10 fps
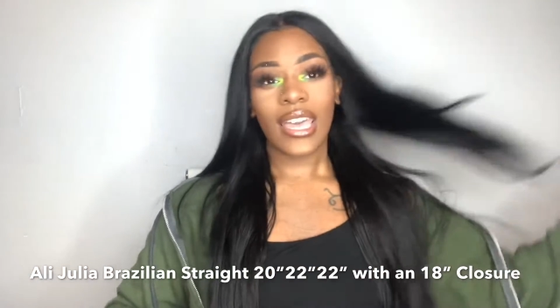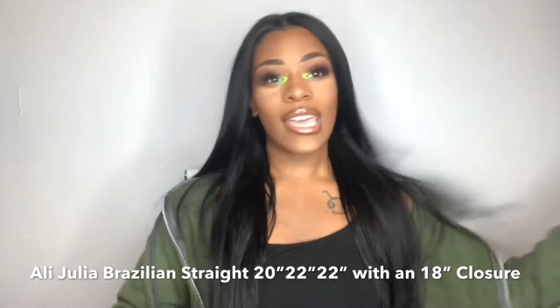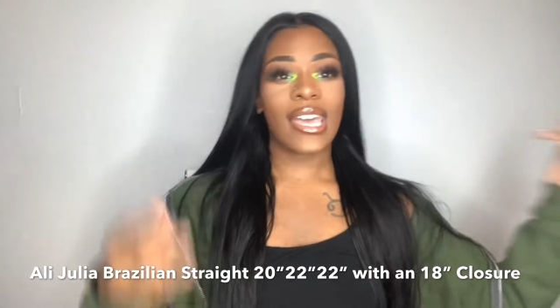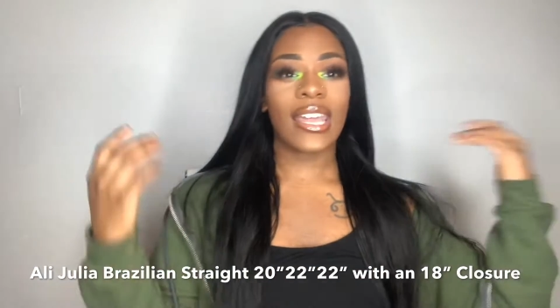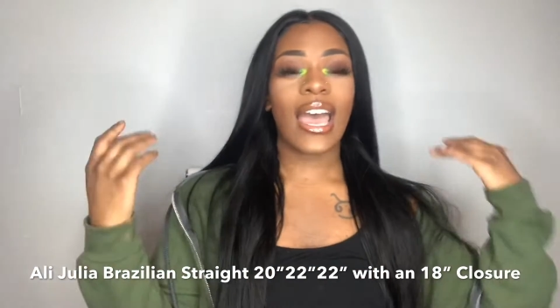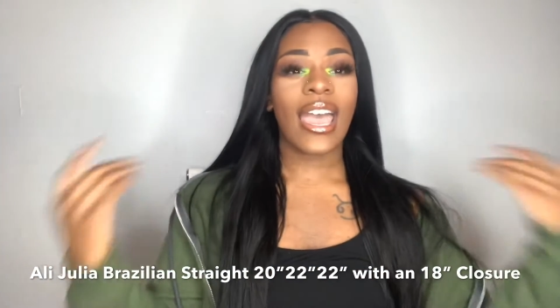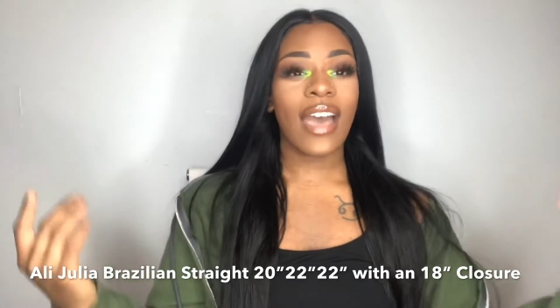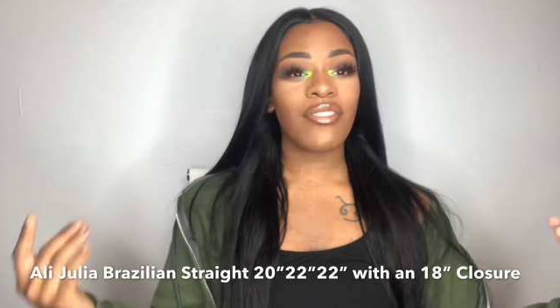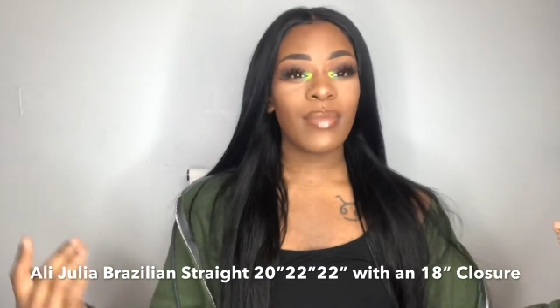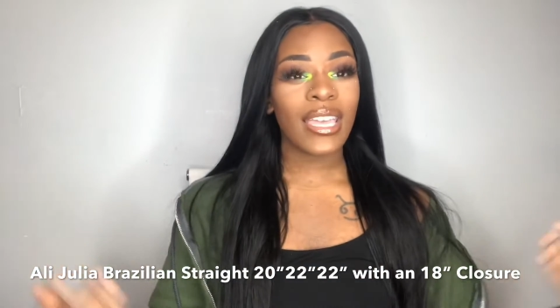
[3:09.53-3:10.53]
And I
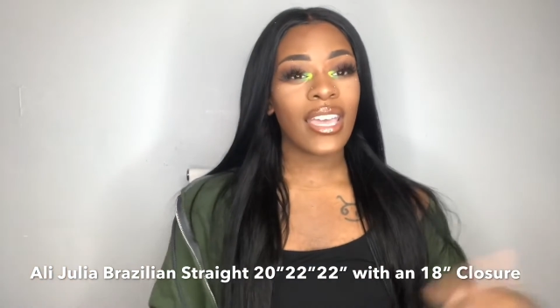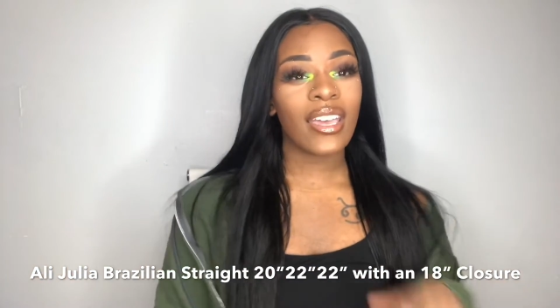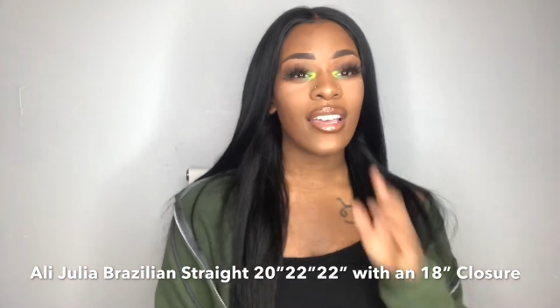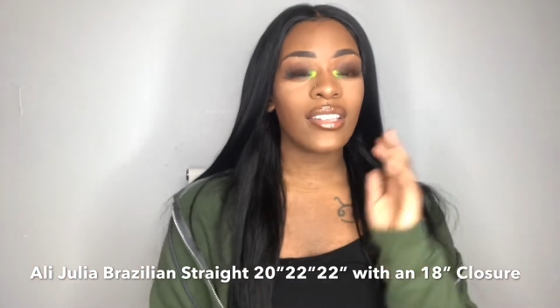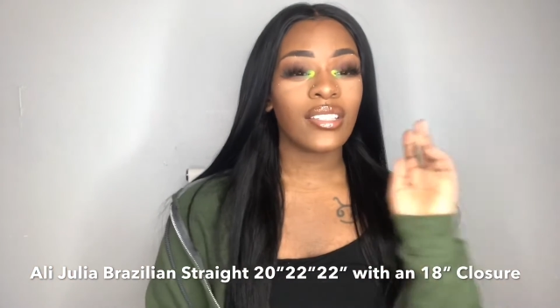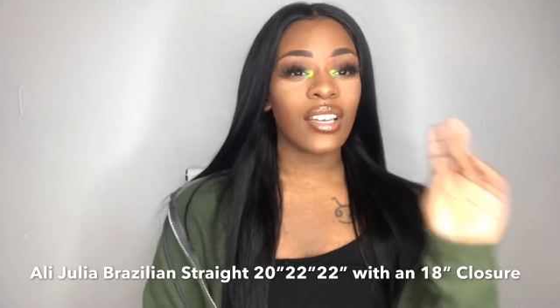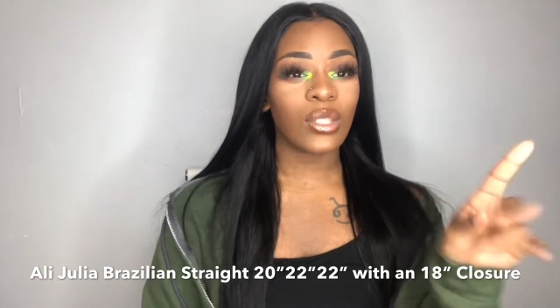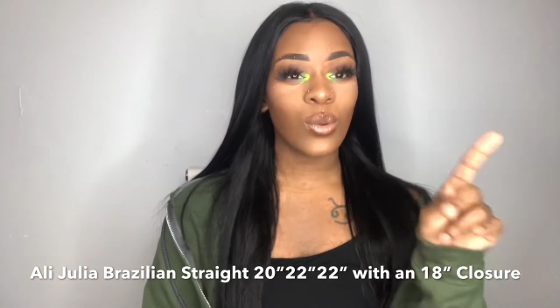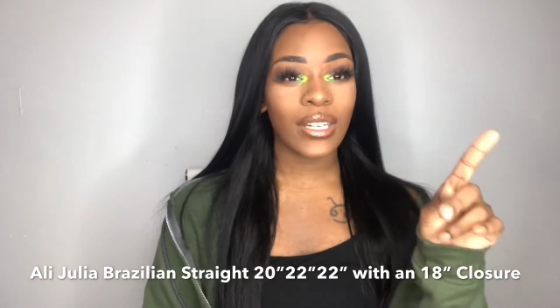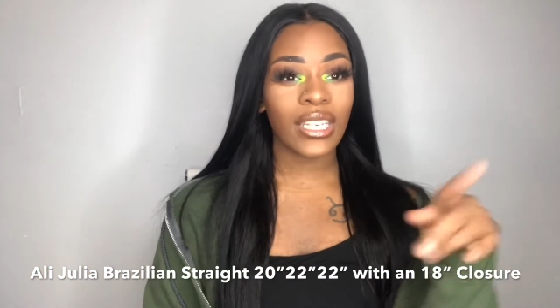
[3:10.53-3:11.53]
have in my head a
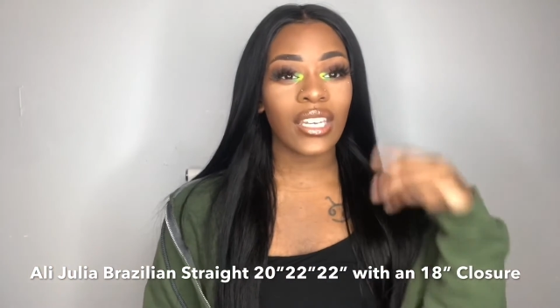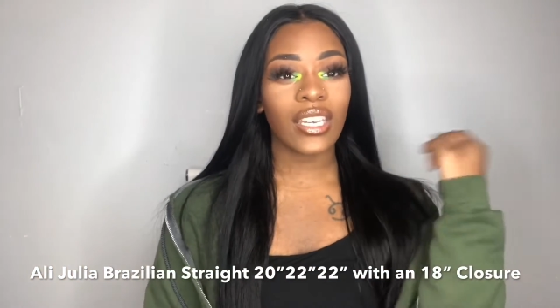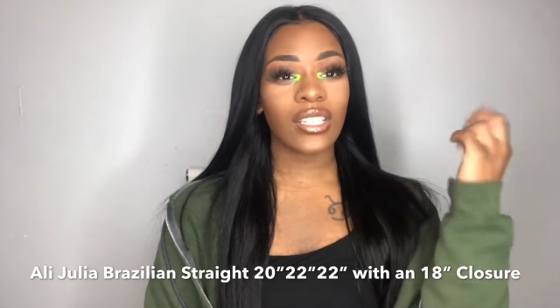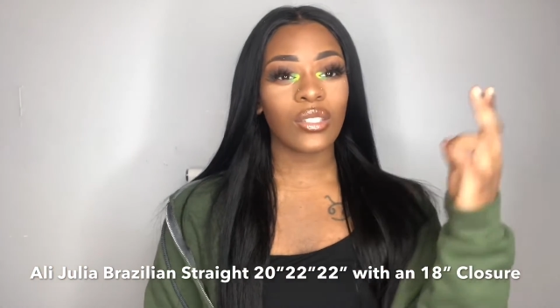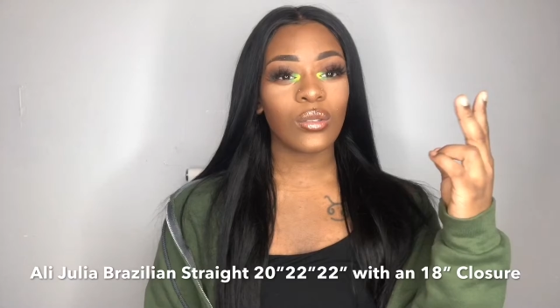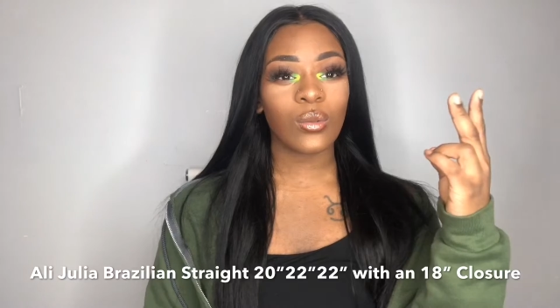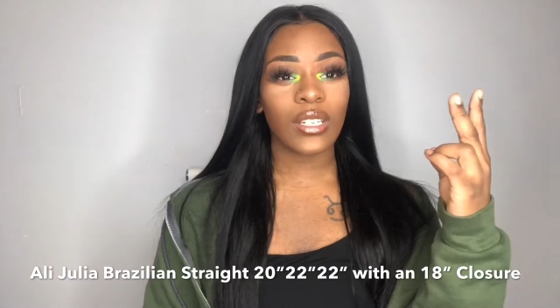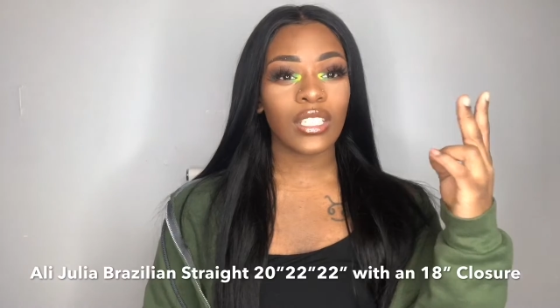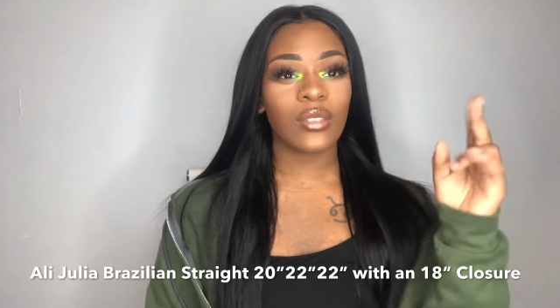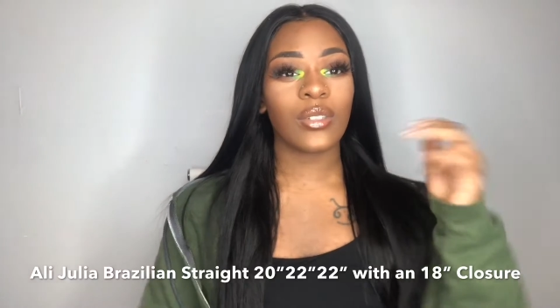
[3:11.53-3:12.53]
20 and two
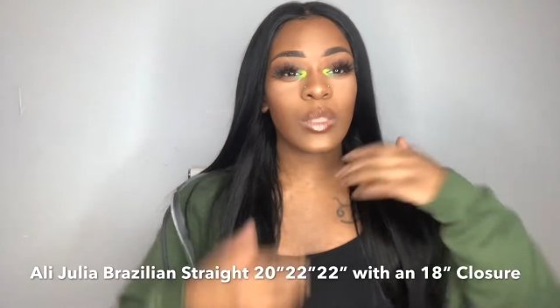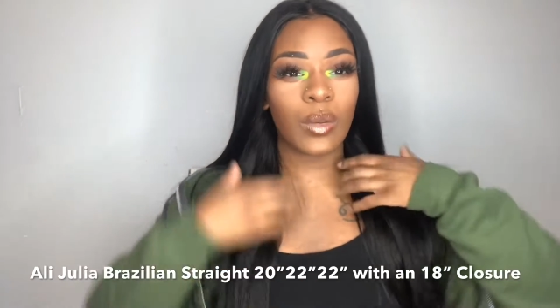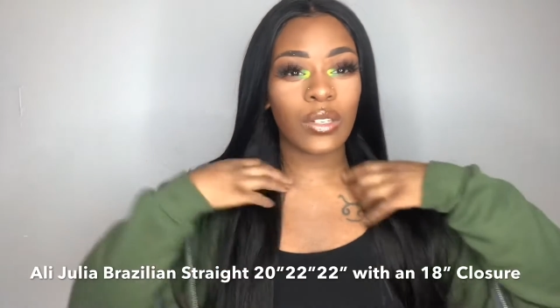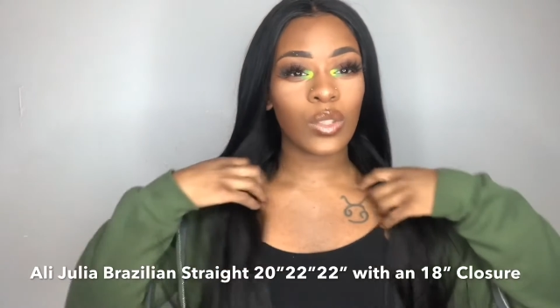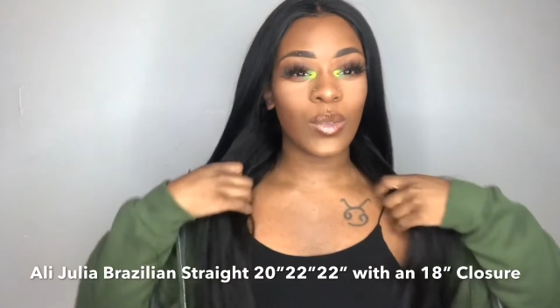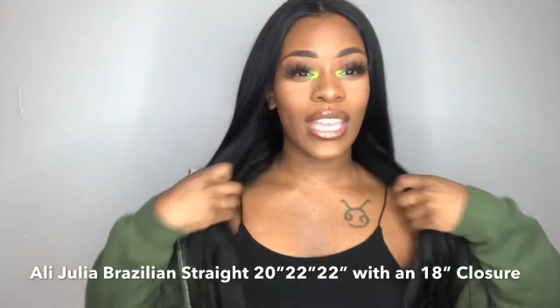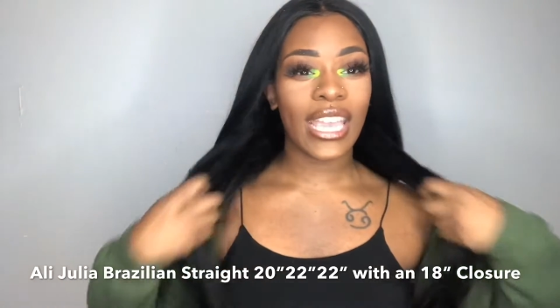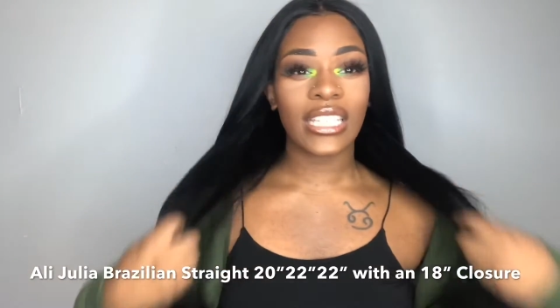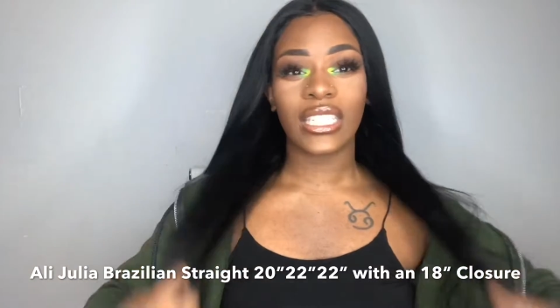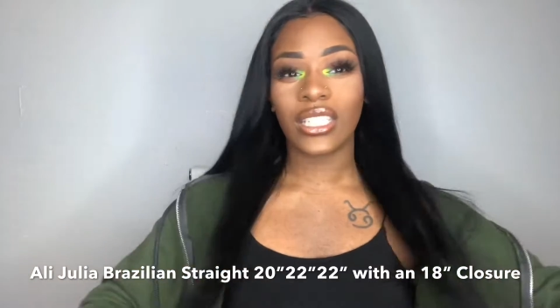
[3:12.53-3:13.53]
22-inch bundles with an
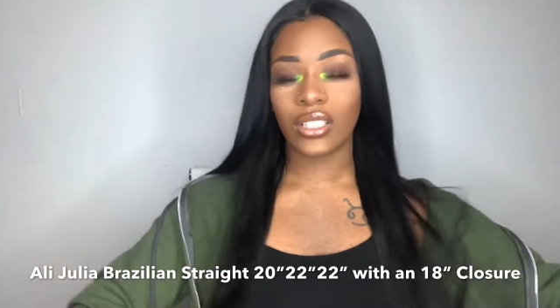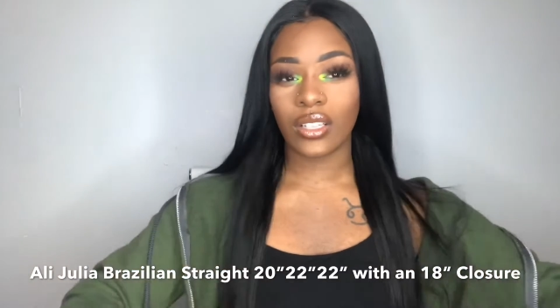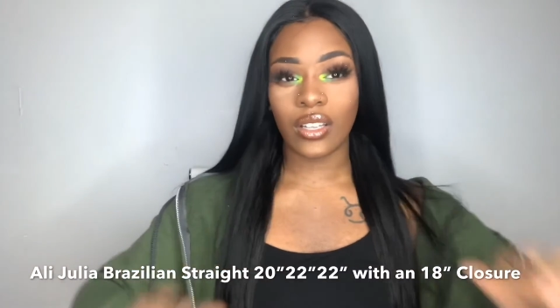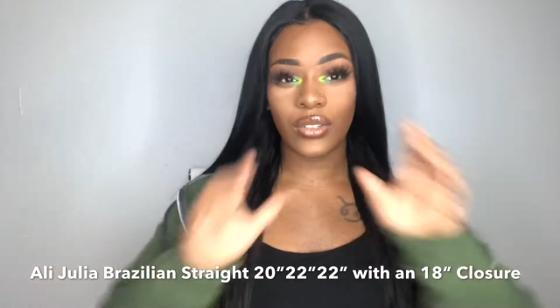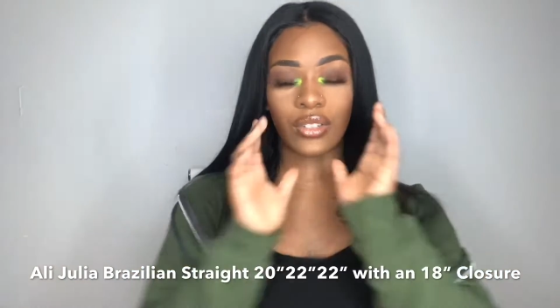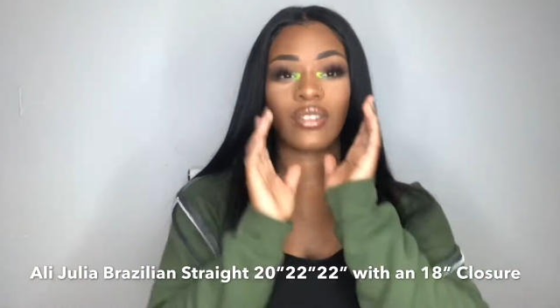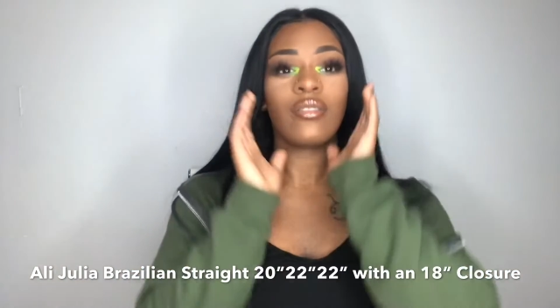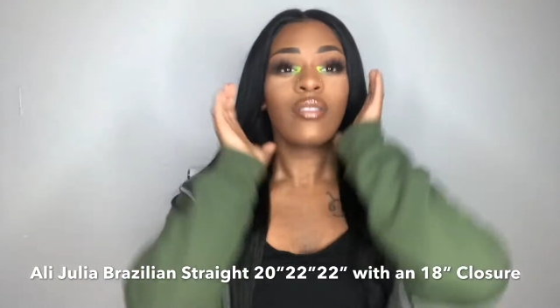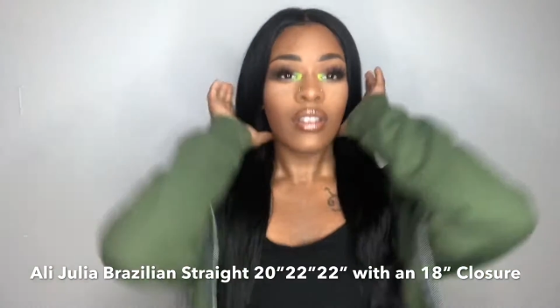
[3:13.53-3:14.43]
18-inch closure.